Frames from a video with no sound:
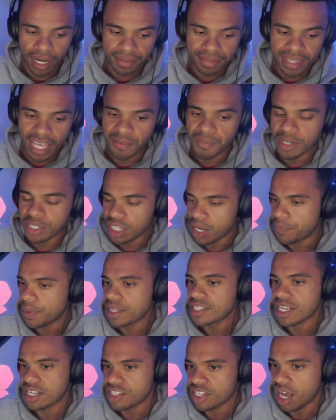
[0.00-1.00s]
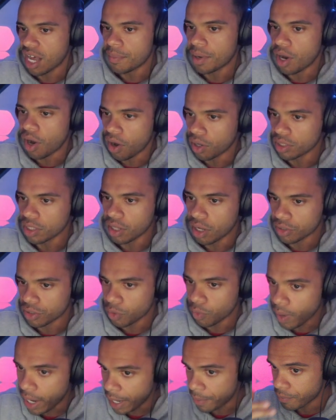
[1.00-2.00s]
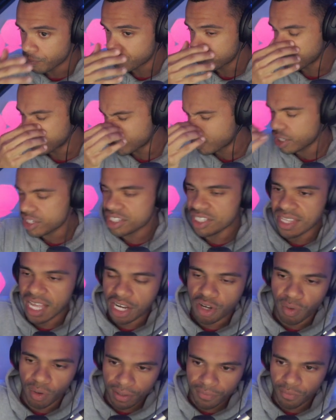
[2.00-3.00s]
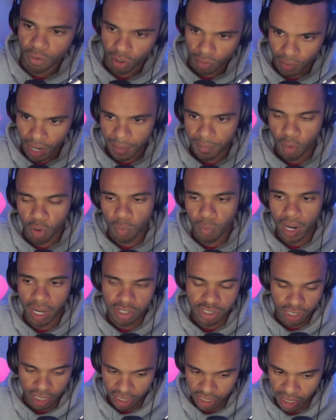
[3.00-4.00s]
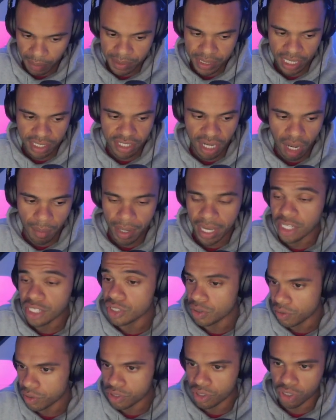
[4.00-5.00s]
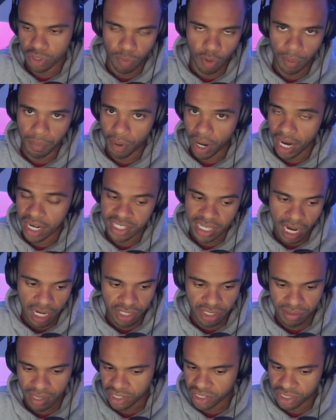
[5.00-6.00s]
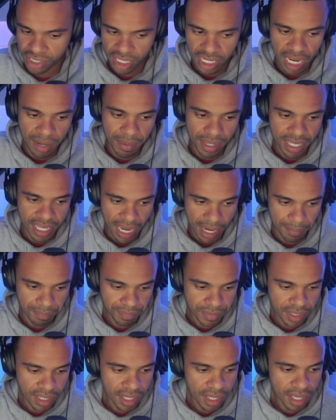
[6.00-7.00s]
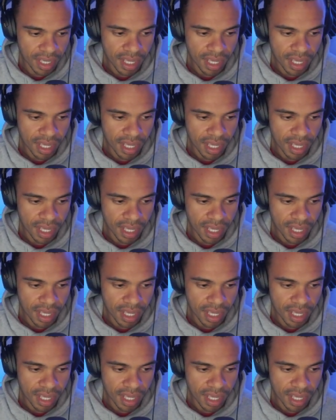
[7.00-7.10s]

But they've been dumping Saitama all along the way. And you're going to see that going forward, right? More whales are going to dump Saitama as soon as there's more price action. That's just the name of the game.